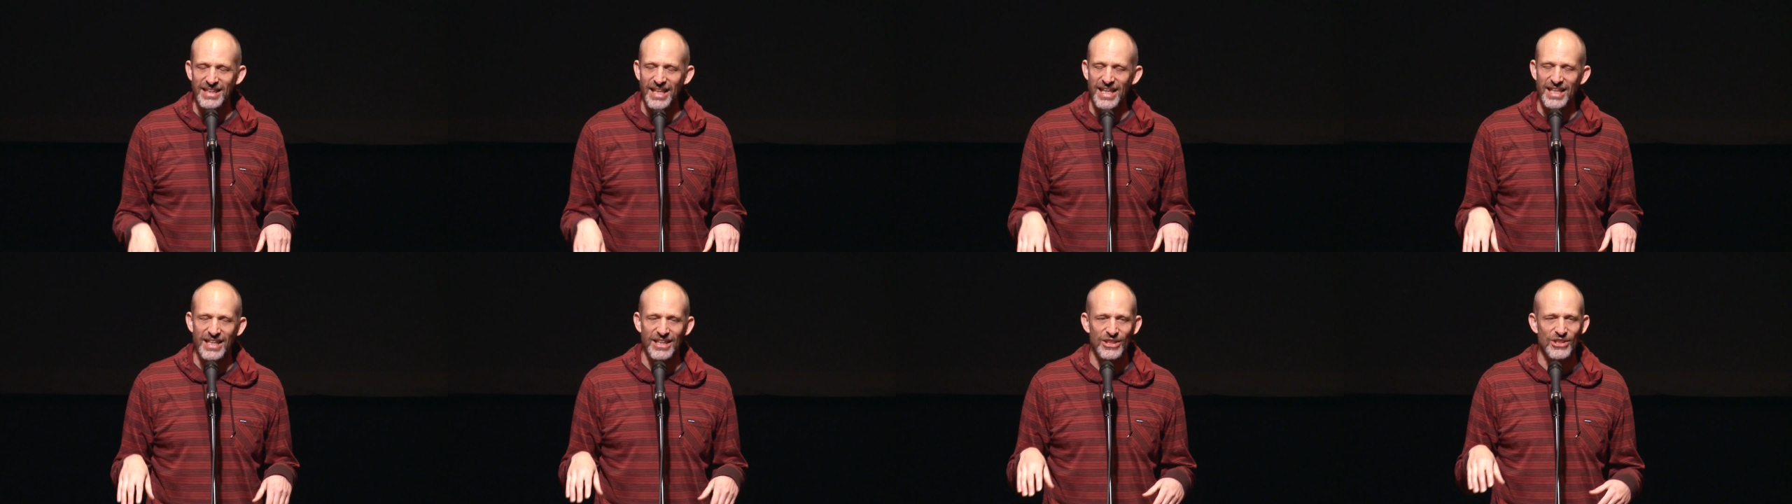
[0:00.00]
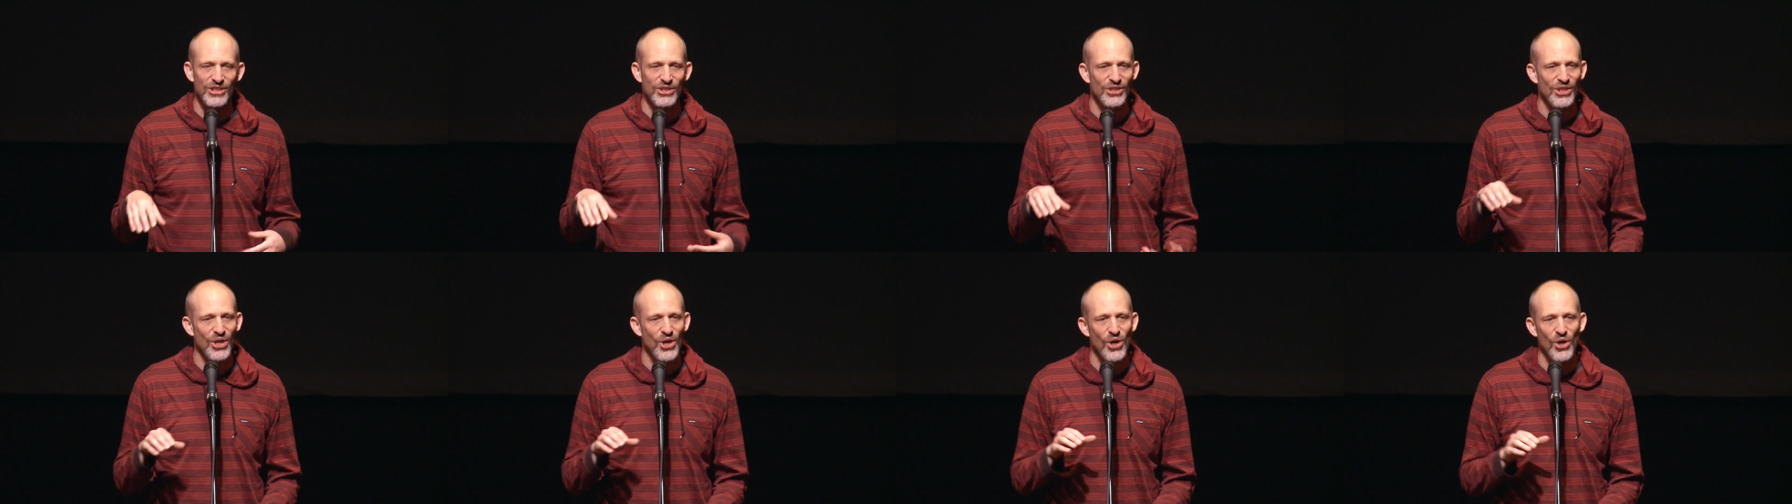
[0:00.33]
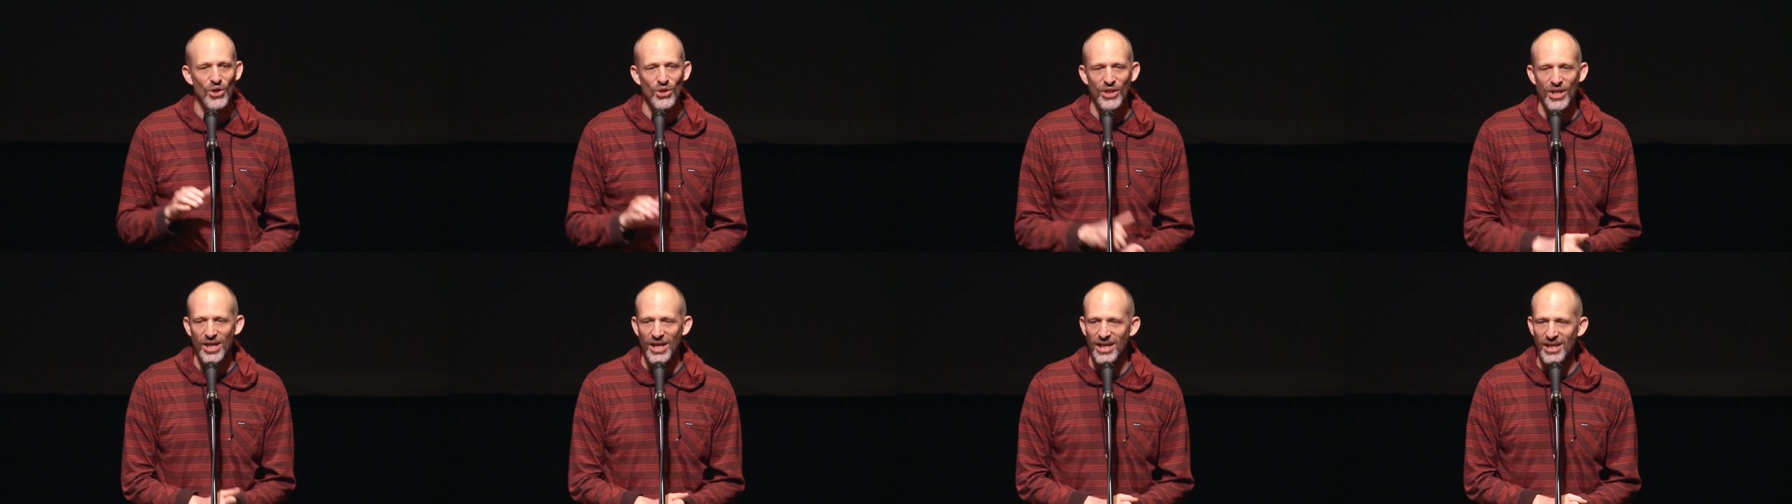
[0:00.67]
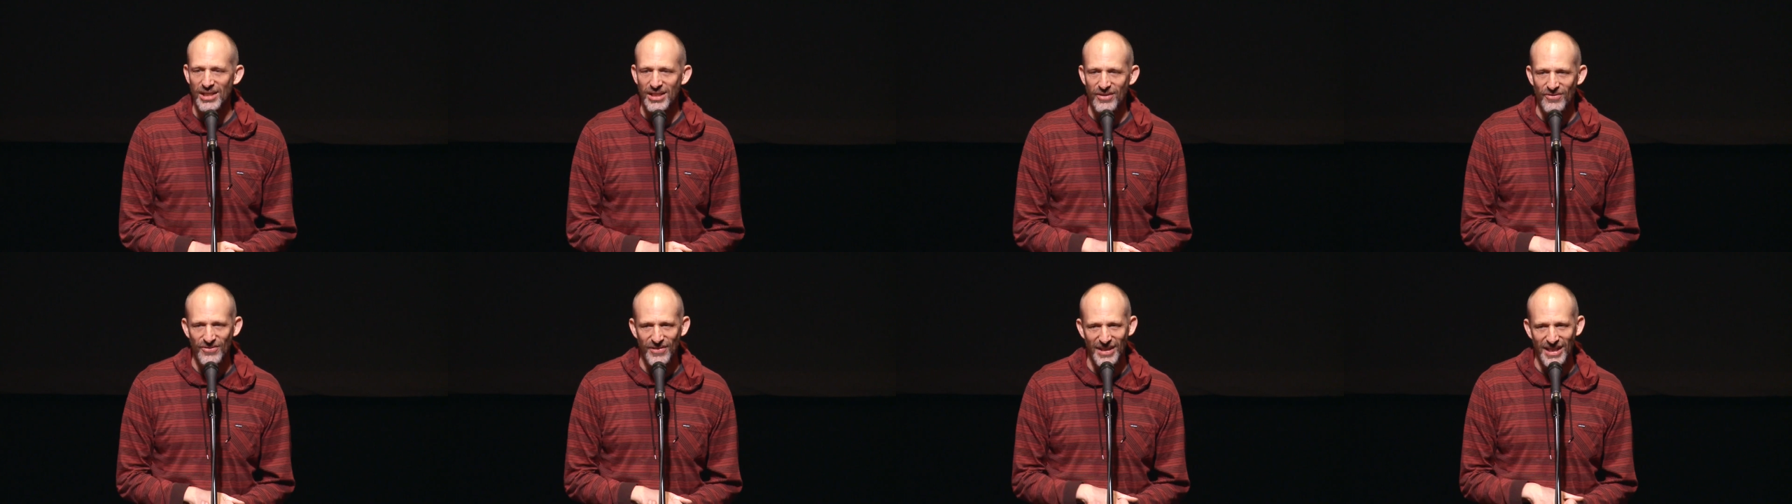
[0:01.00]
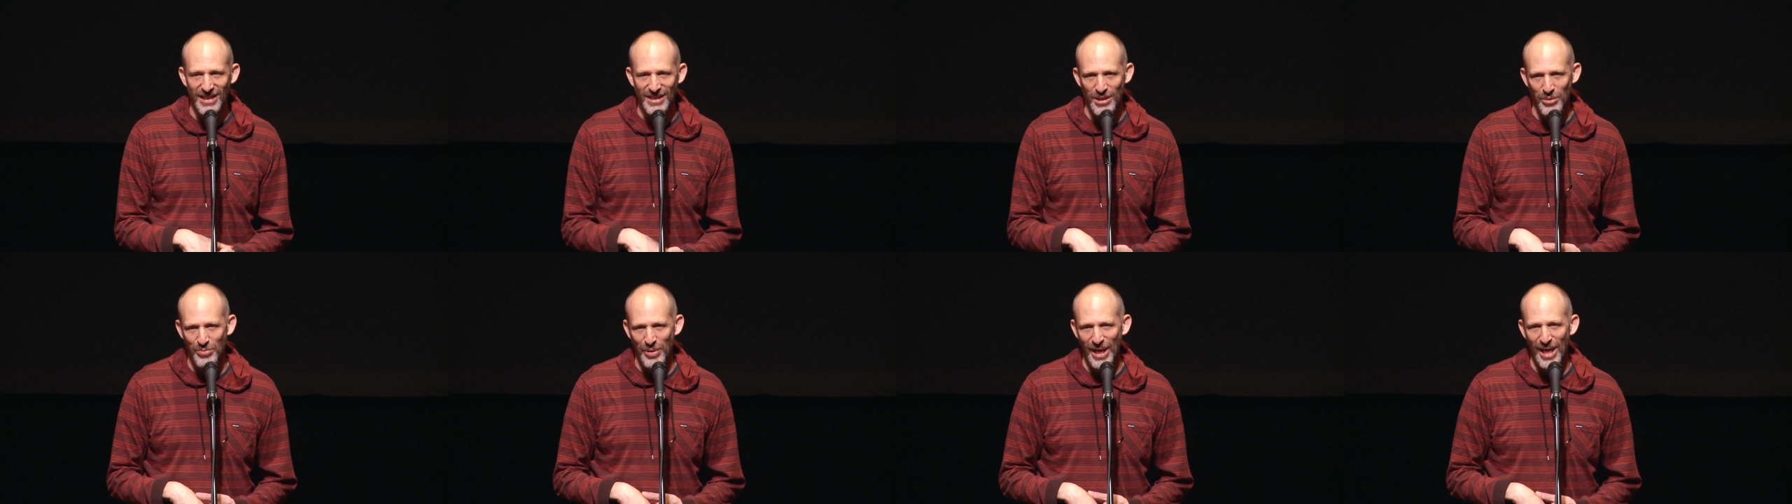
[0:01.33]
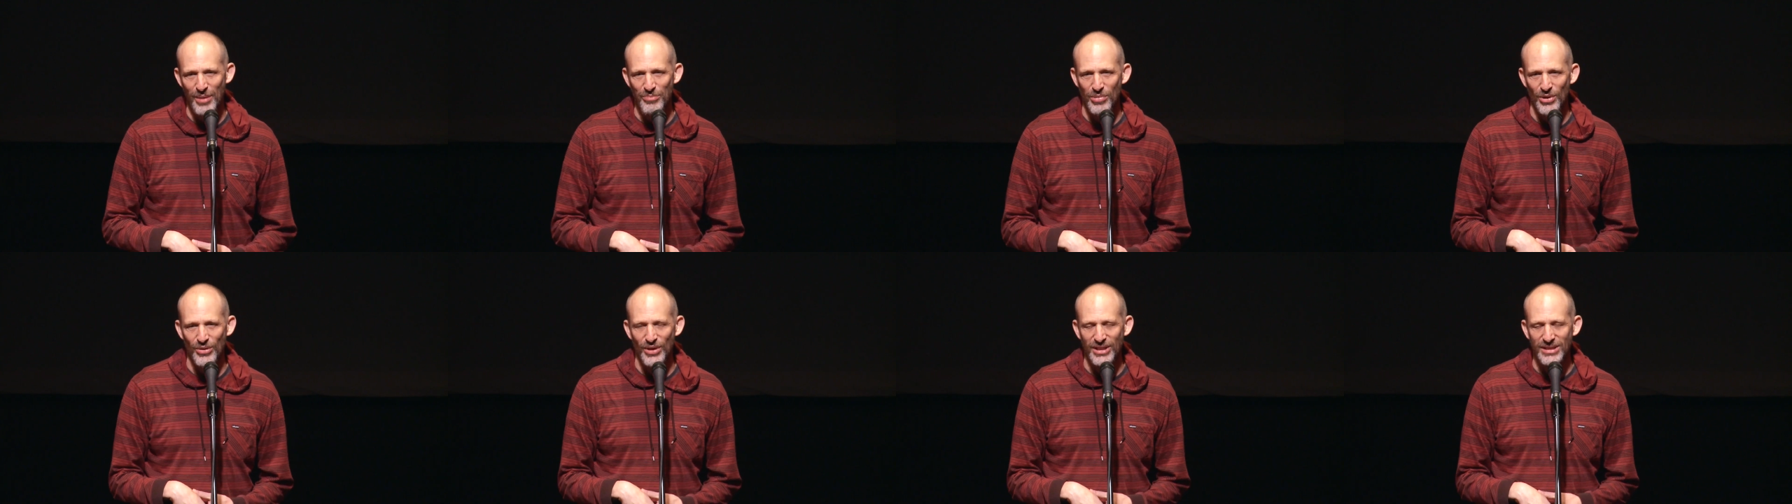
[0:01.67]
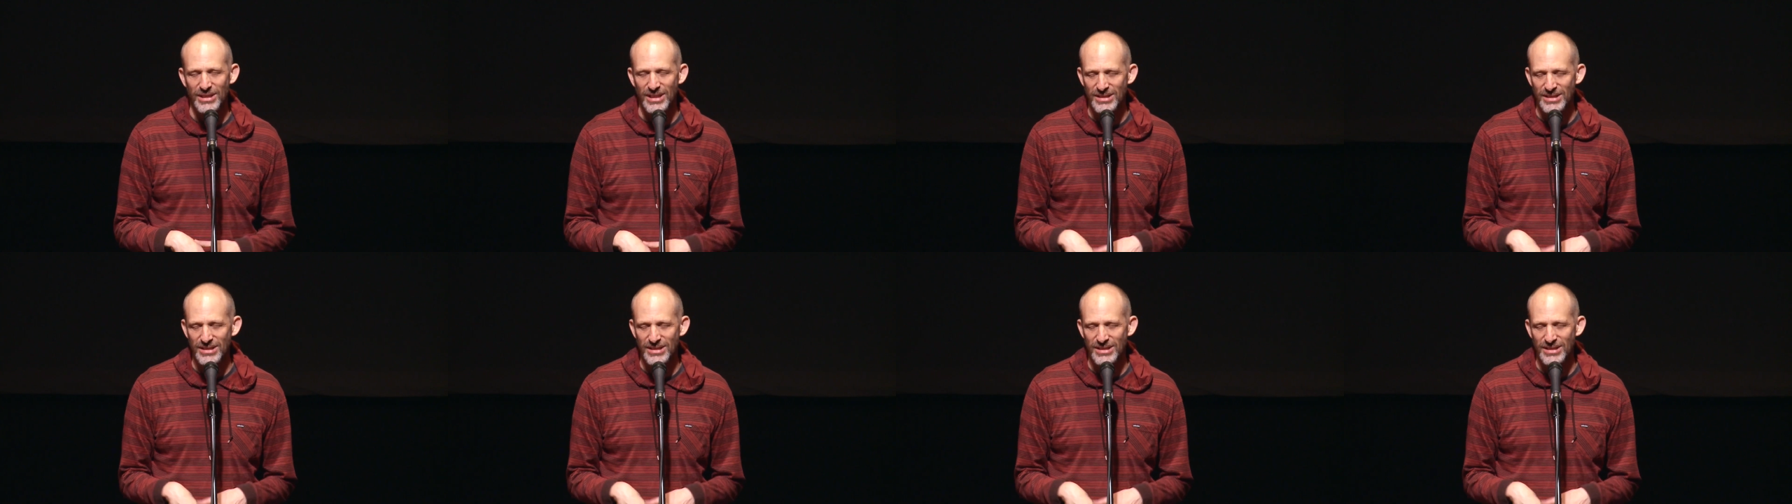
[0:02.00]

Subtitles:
taking so long to fill out the paperwork.